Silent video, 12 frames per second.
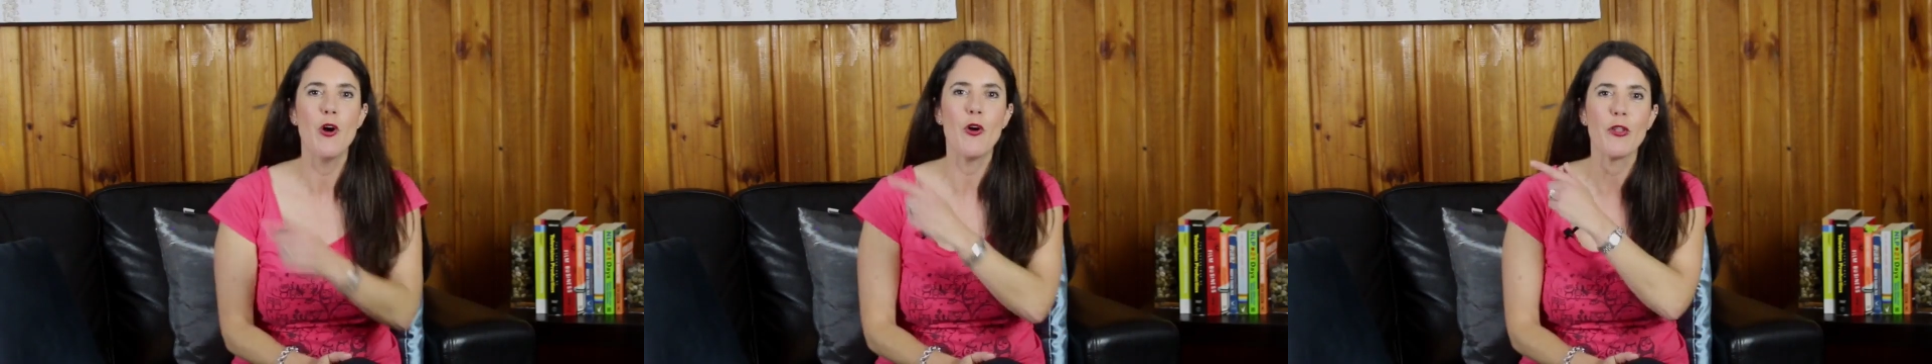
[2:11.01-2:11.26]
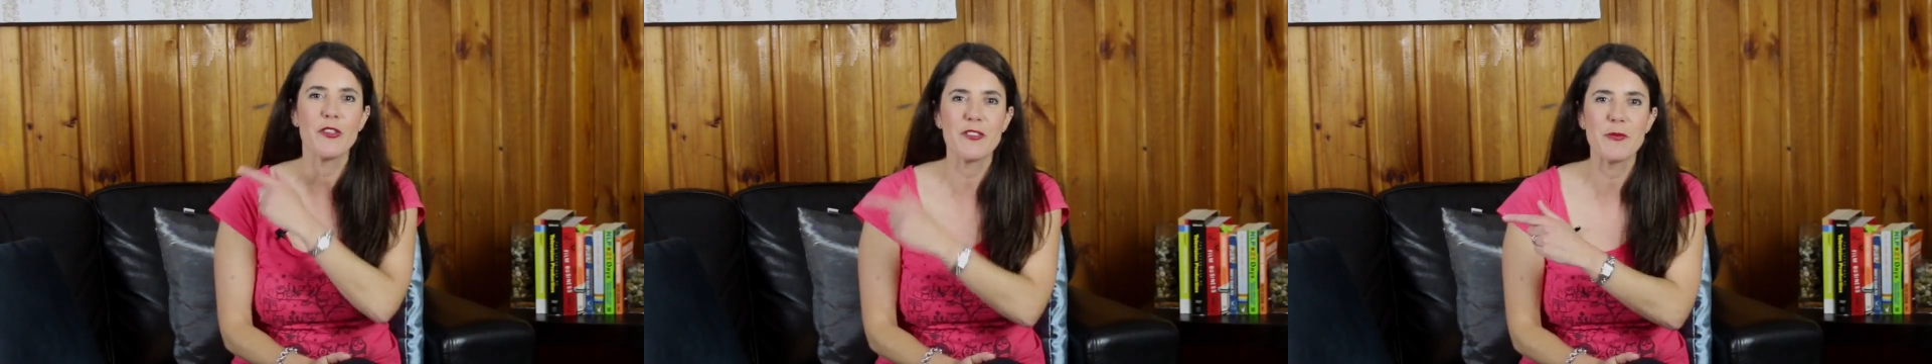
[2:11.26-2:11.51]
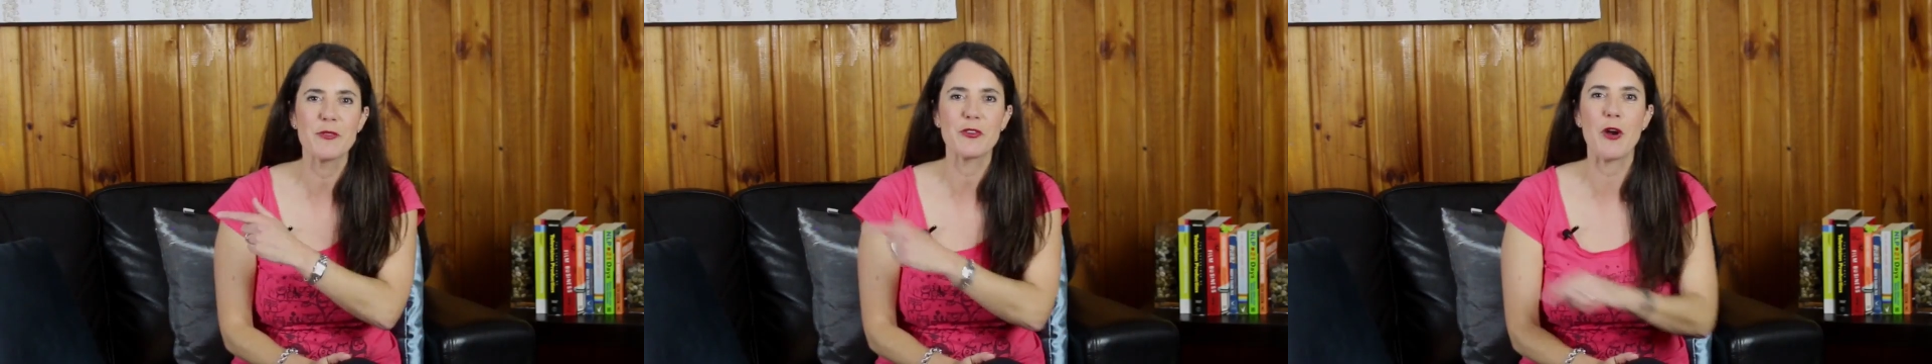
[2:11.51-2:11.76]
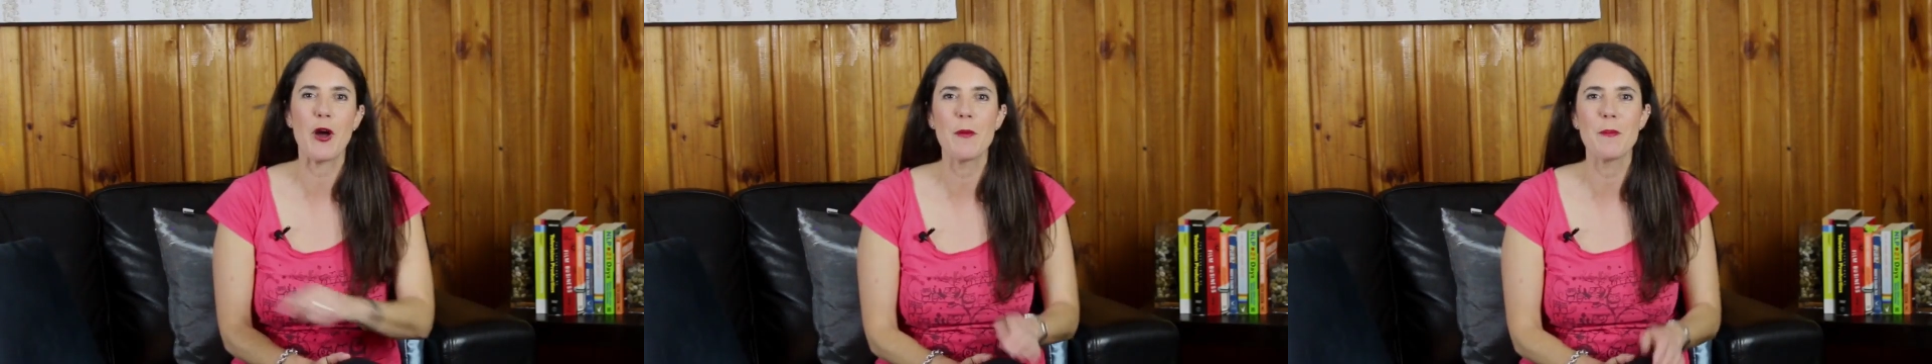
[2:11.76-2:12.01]
or the
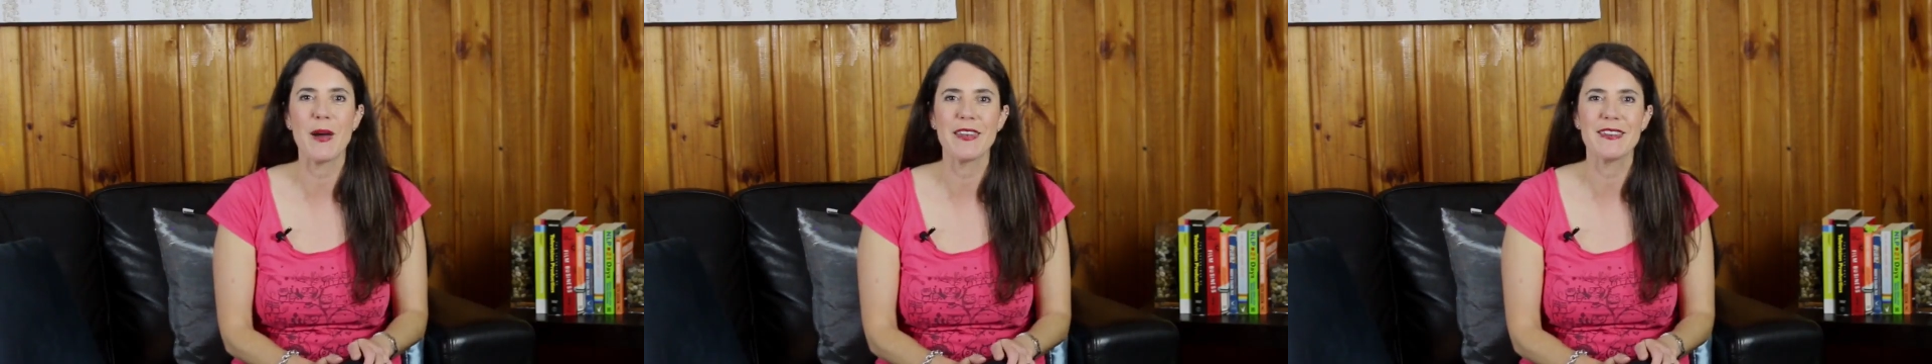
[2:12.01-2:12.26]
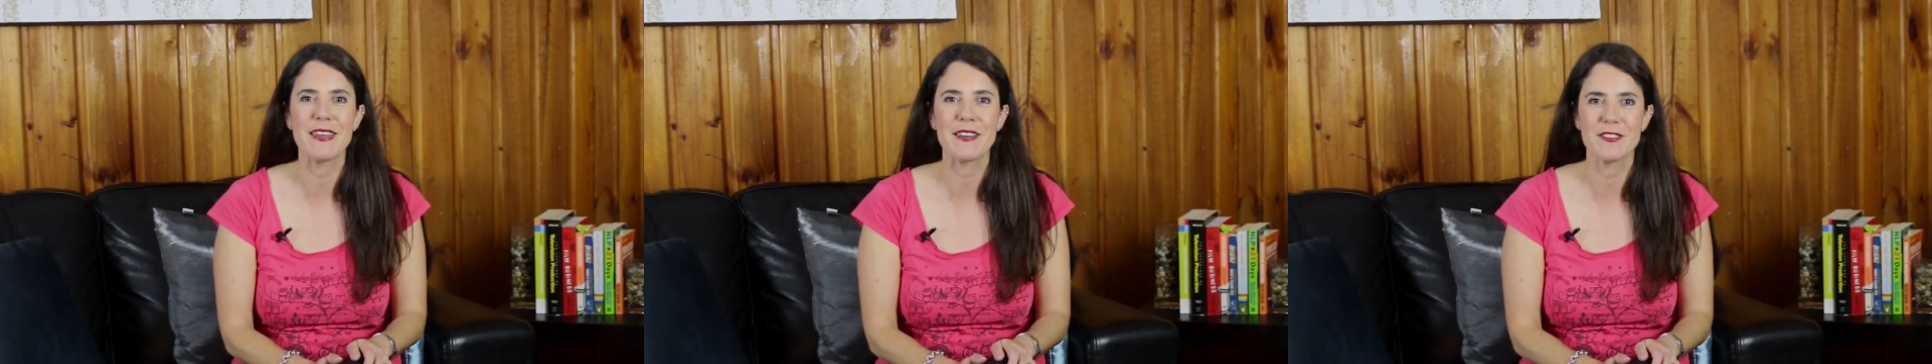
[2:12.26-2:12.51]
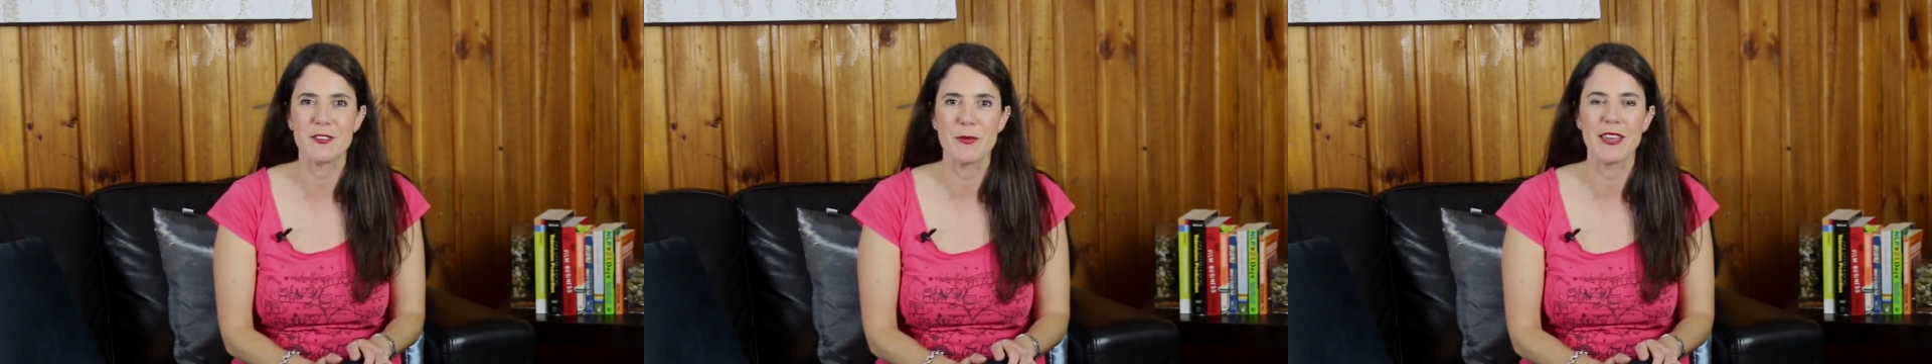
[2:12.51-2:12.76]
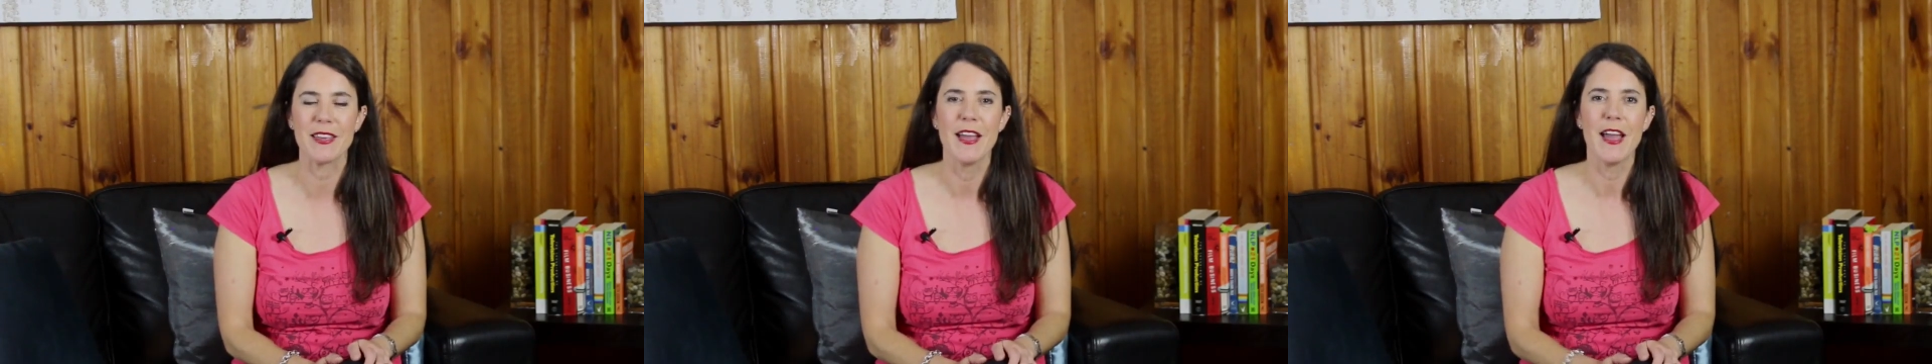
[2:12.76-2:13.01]
subscribe button next to
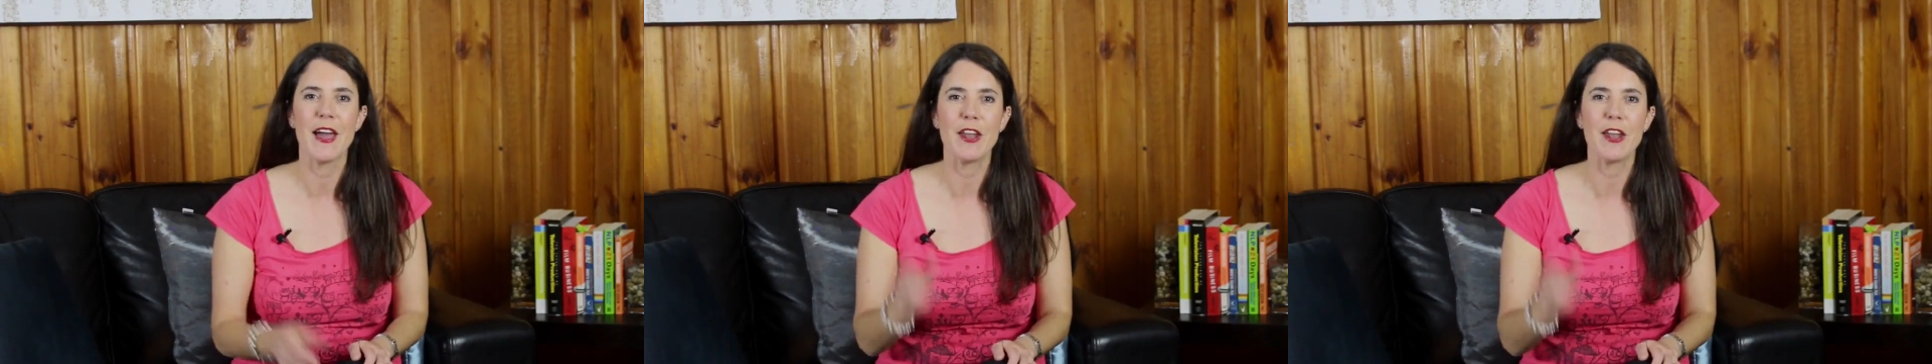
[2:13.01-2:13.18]
me.